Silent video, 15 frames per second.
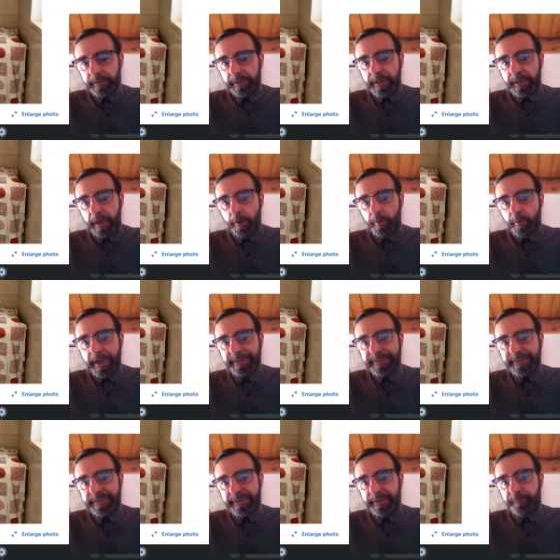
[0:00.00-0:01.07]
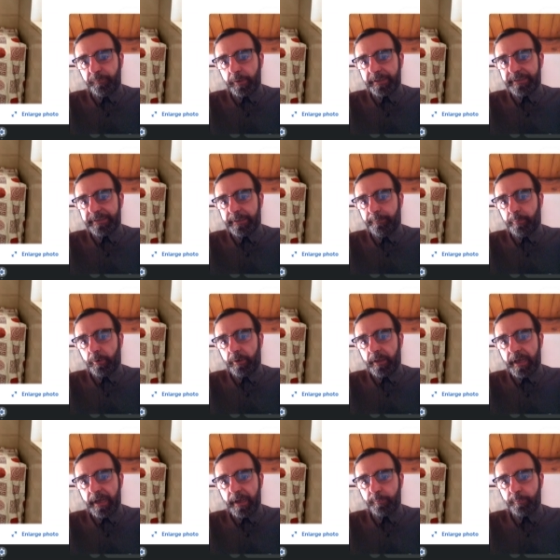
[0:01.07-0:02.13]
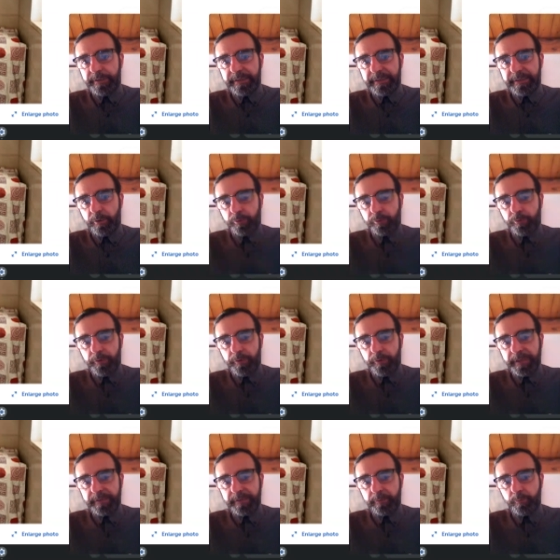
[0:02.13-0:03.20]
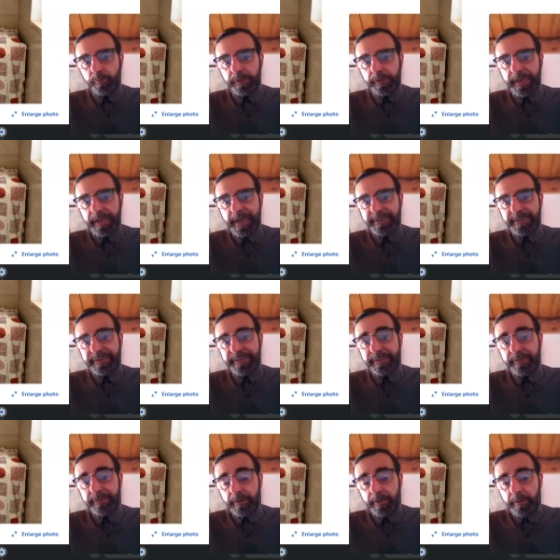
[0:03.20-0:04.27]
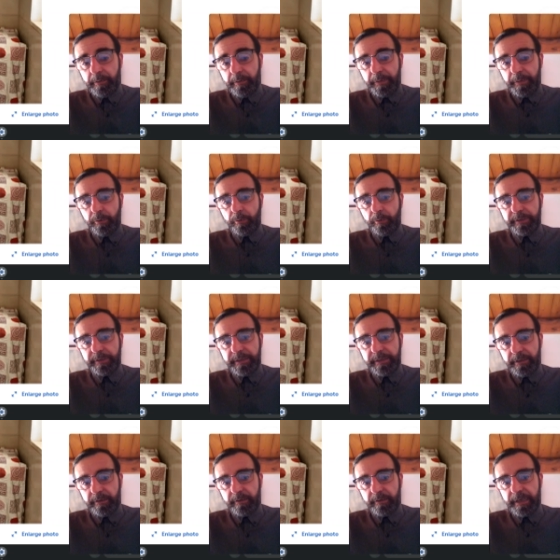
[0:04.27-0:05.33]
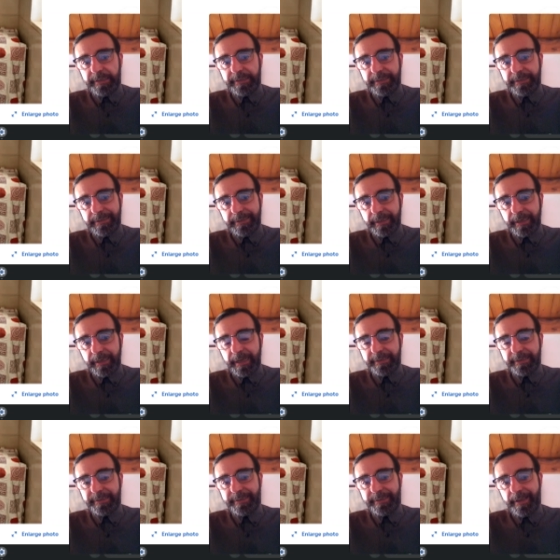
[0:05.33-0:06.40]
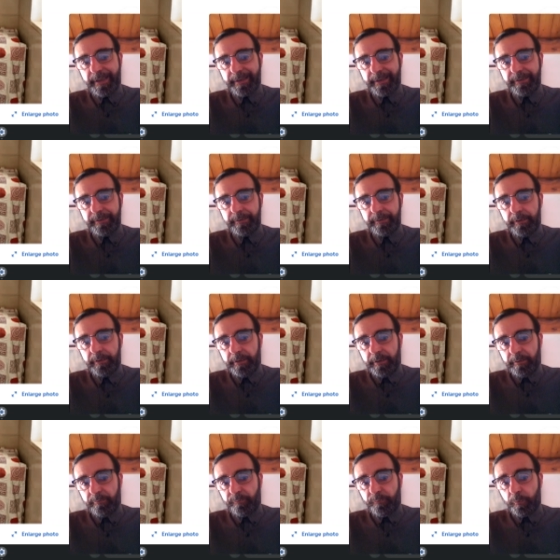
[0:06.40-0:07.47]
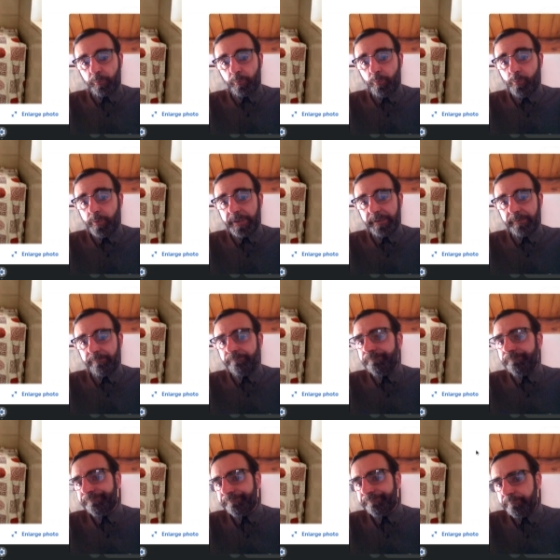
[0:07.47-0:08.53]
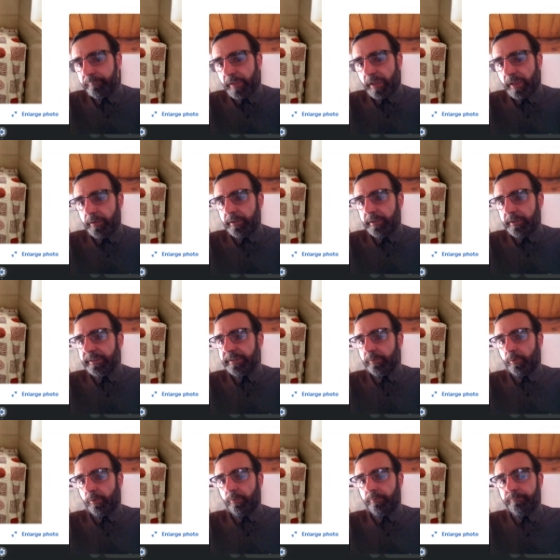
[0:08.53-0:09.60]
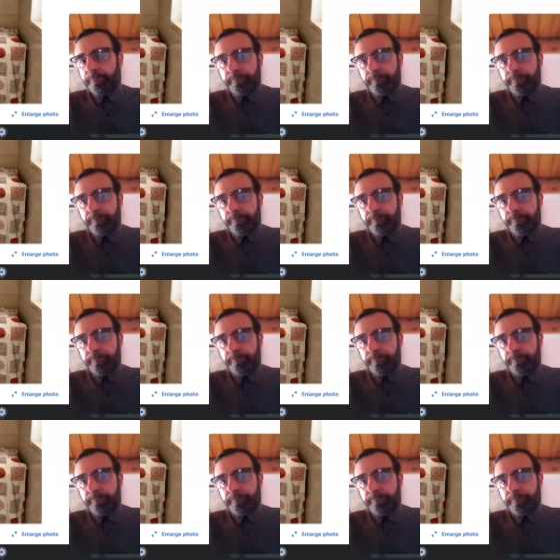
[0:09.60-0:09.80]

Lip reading: Now I see, for example, house is not connected to the gas because here I see the gas tank for cooking. So,